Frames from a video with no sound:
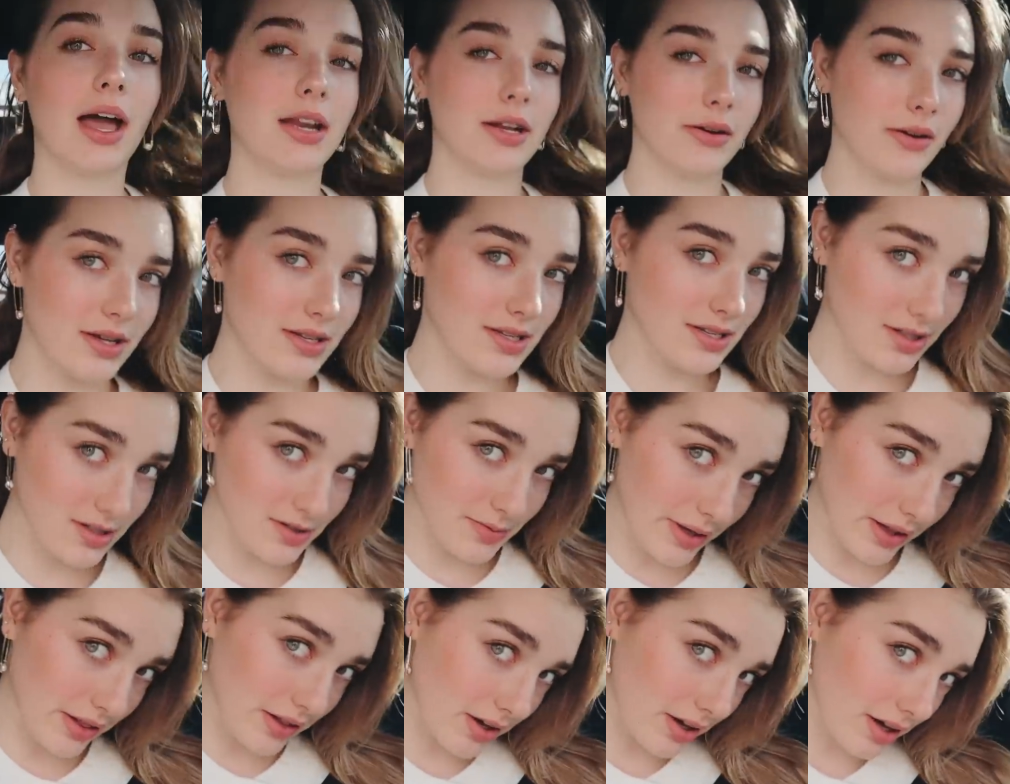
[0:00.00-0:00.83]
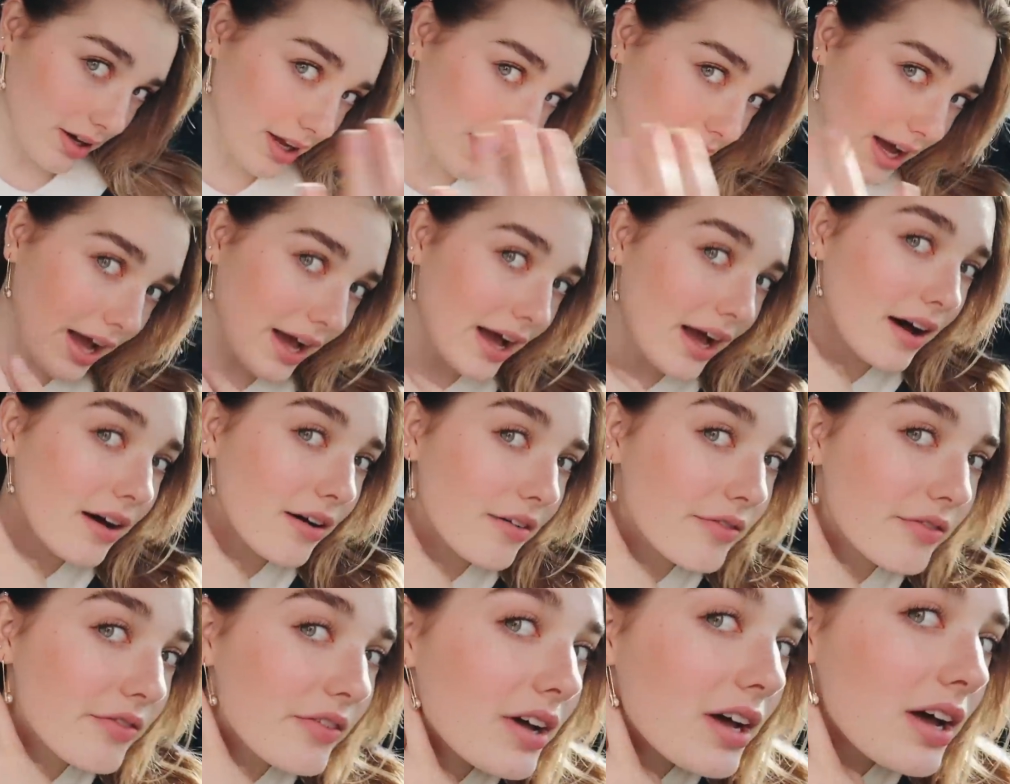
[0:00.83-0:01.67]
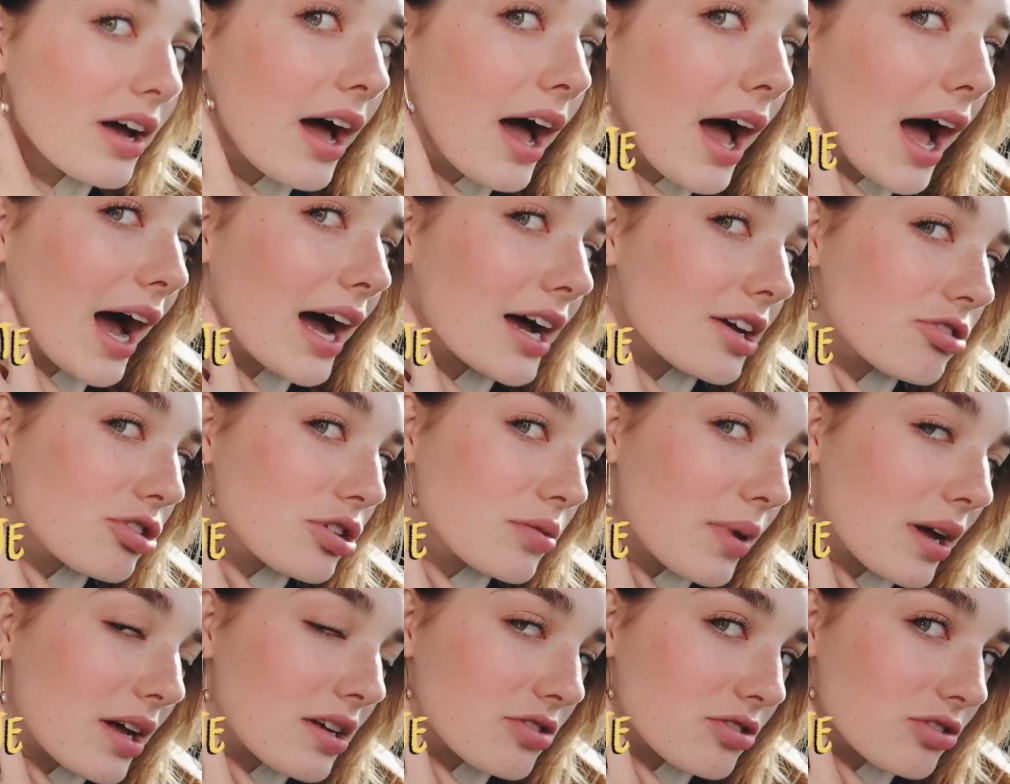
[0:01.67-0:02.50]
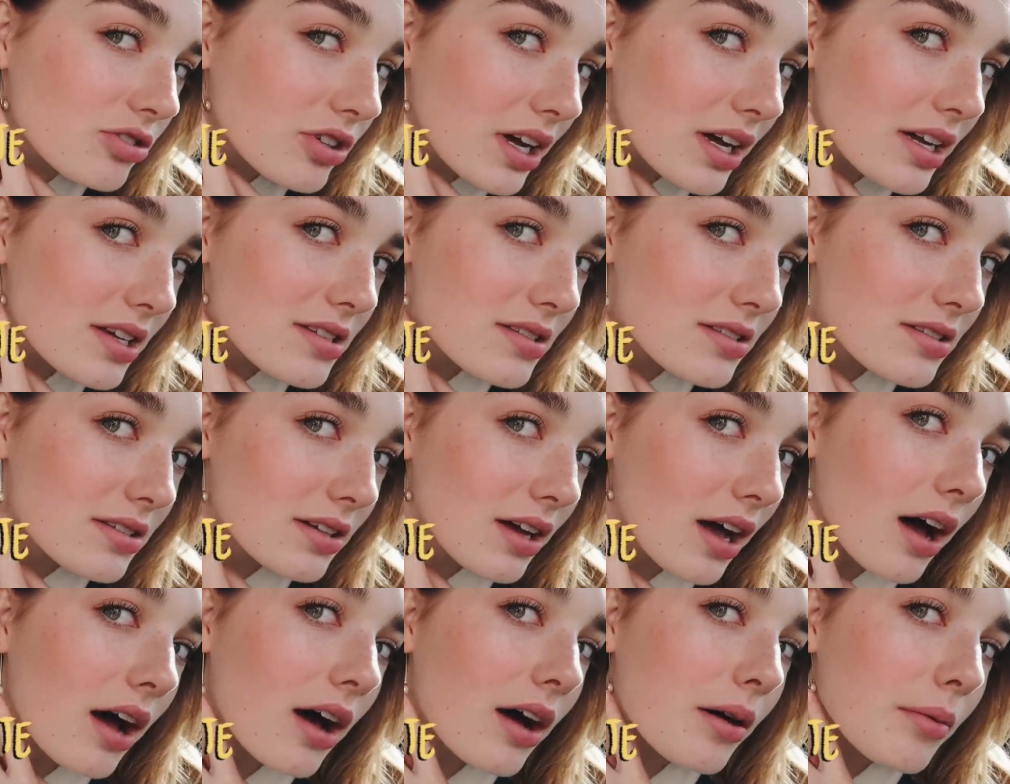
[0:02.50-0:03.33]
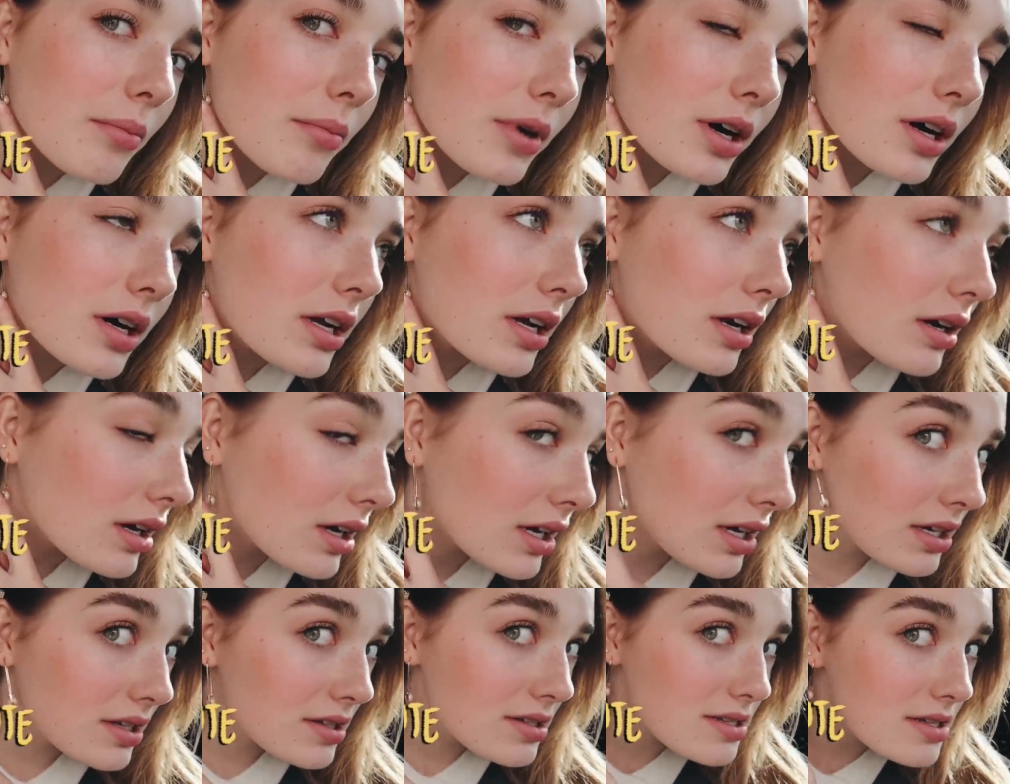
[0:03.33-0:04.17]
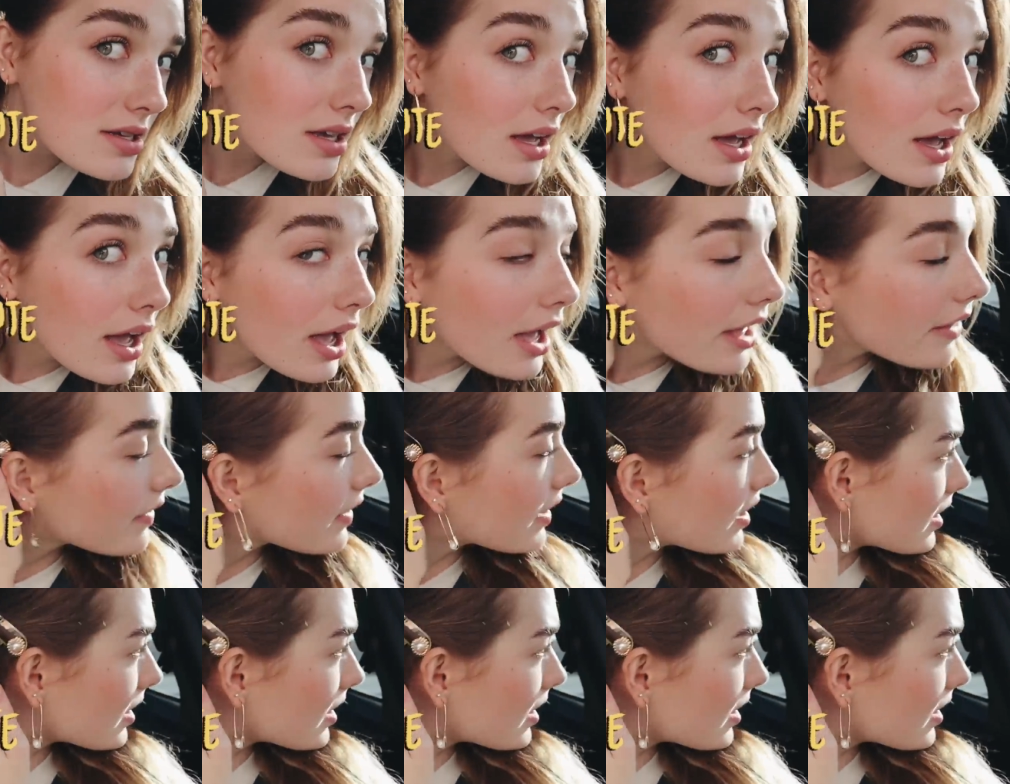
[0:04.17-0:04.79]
Anyways, here's my look. I have Ashley best dressed, um, her earrings, and